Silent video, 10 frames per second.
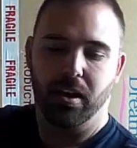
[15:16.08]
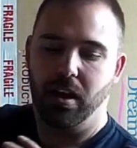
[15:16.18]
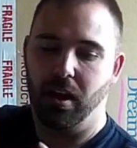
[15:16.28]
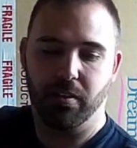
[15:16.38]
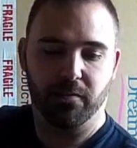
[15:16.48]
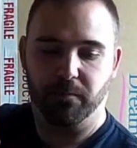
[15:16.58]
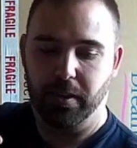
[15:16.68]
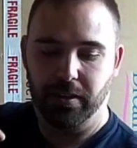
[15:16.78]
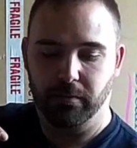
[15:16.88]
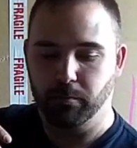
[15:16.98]
I've
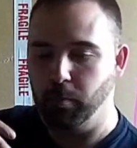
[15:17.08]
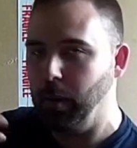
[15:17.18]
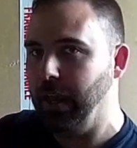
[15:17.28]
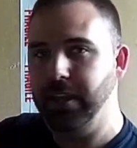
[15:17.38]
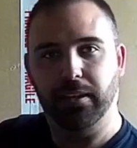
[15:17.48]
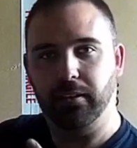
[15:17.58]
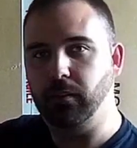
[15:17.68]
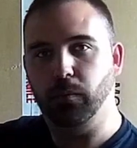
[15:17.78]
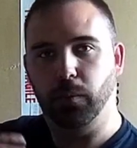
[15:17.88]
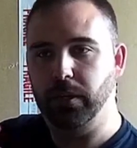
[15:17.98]
been
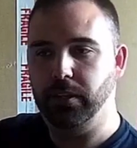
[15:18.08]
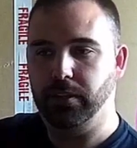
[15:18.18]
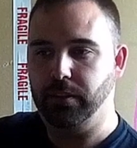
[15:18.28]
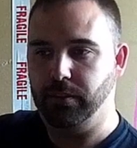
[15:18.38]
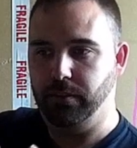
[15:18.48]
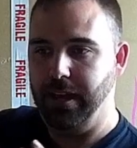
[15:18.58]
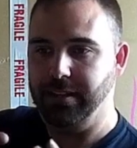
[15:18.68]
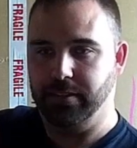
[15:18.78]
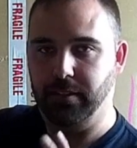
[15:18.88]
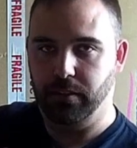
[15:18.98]
playing with
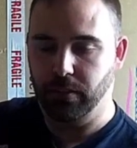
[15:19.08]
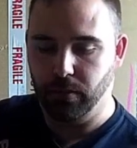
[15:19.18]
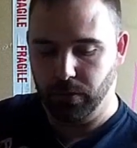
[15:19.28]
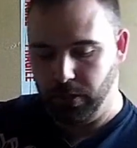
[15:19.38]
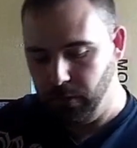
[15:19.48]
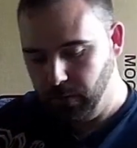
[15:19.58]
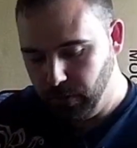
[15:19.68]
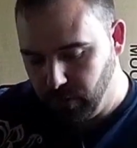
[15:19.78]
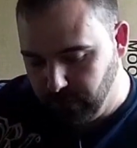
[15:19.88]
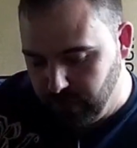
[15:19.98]
editing the audio
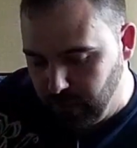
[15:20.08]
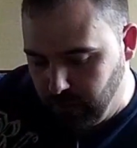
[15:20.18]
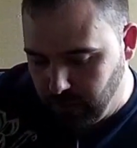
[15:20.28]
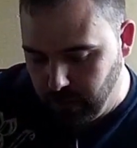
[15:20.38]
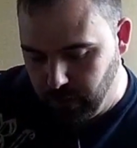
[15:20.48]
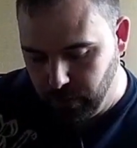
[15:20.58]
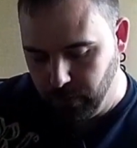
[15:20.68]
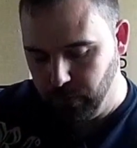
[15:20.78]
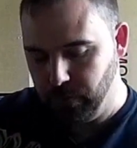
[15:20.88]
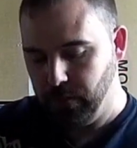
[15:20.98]
because obviously I
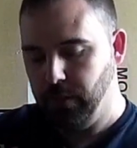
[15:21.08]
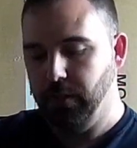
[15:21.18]
use